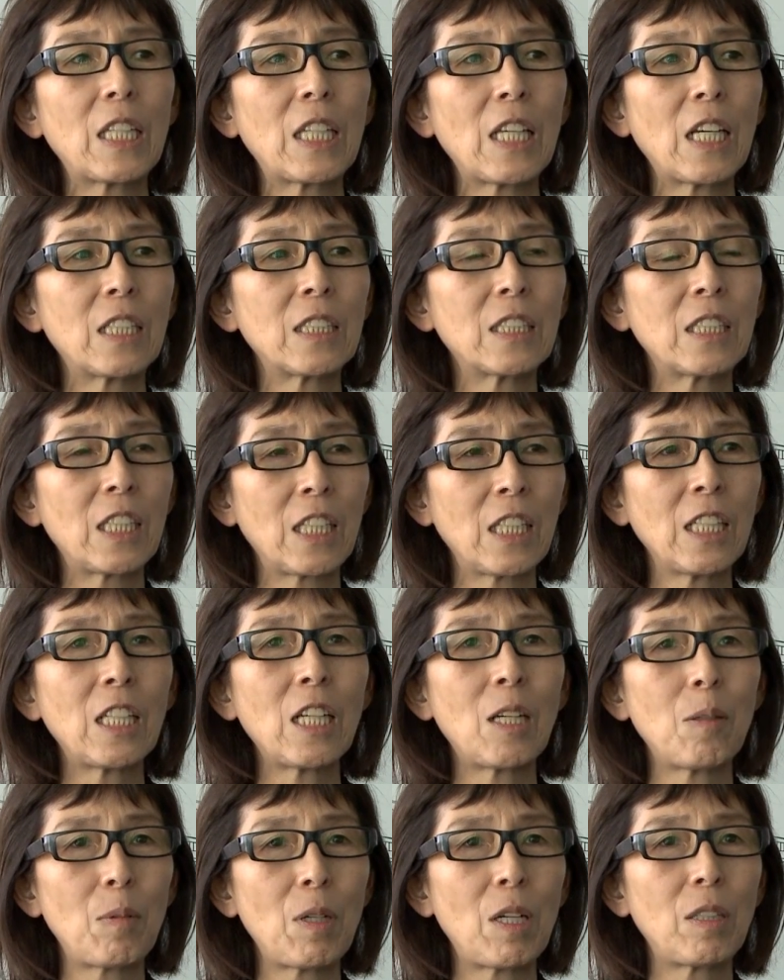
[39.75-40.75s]
can think
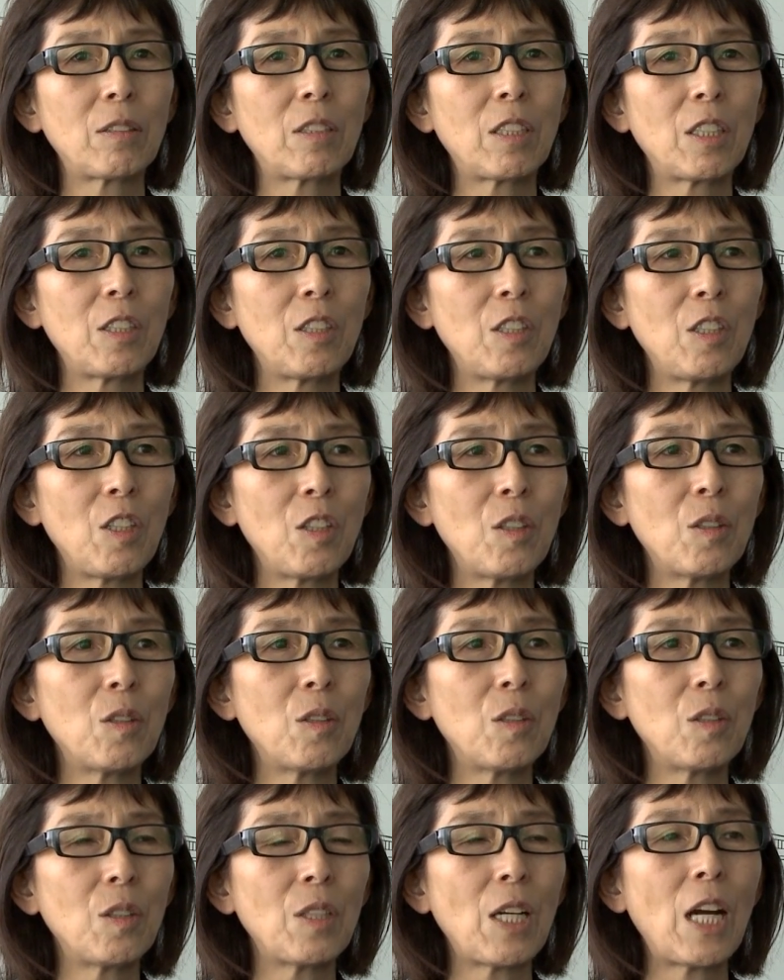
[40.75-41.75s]
about a
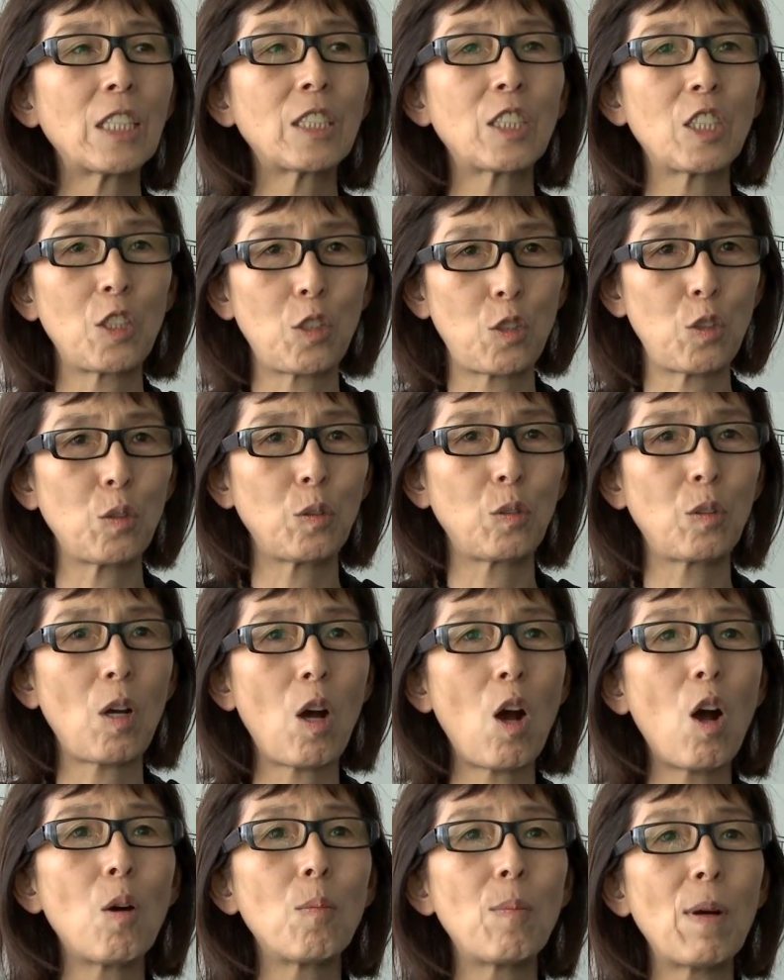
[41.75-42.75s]
new attitude
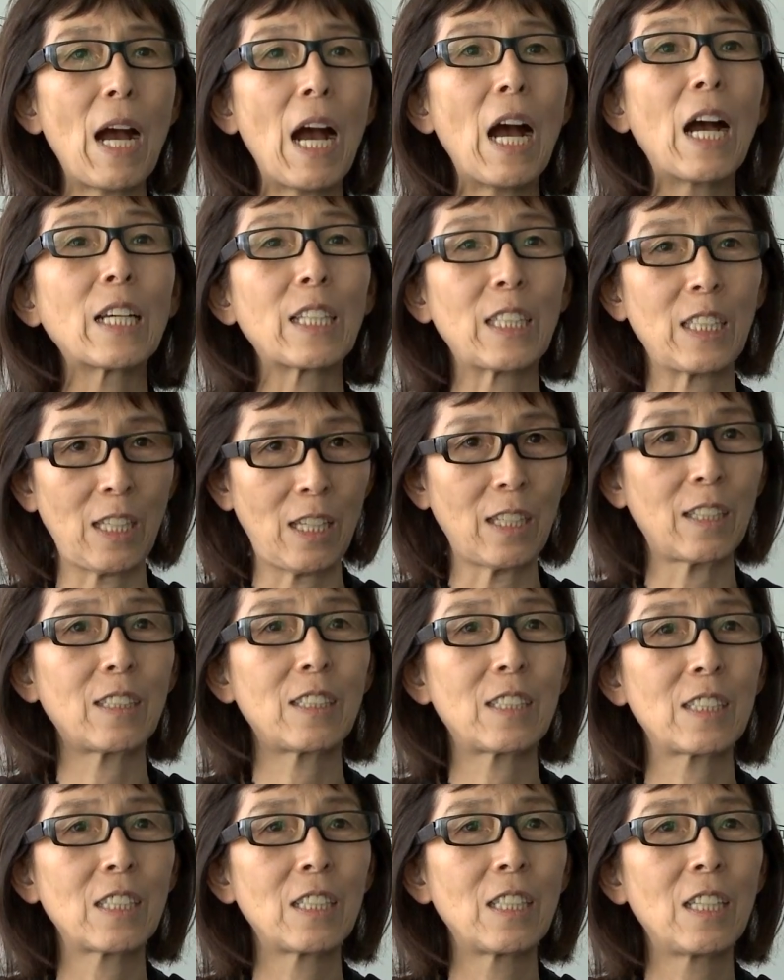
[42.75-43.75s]
of
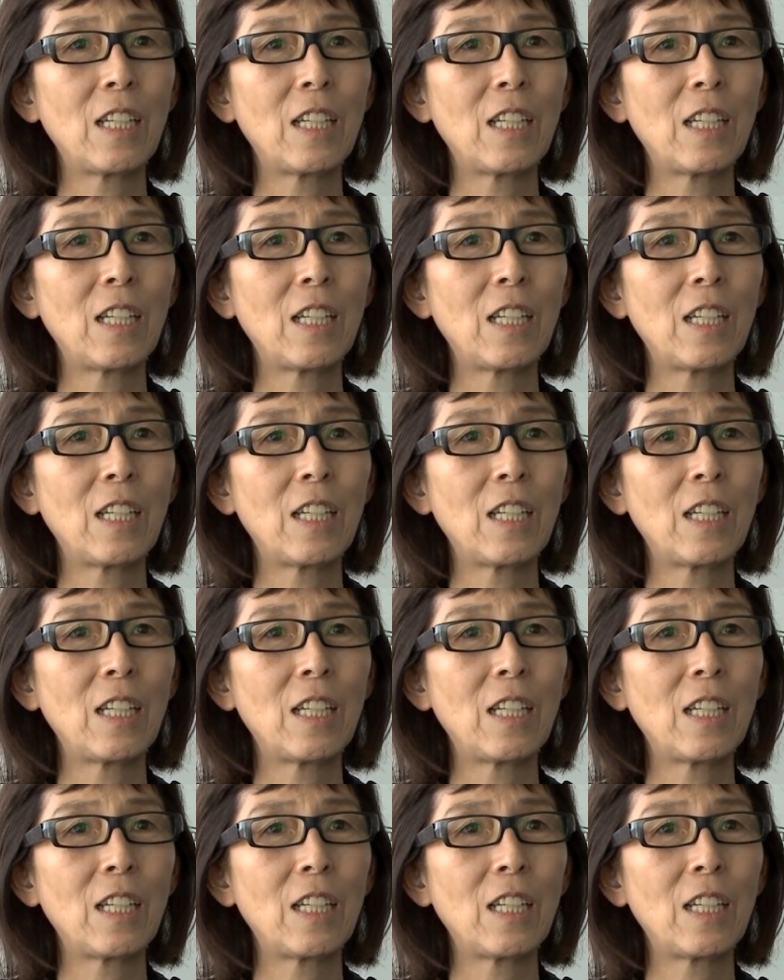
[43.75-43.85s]
architects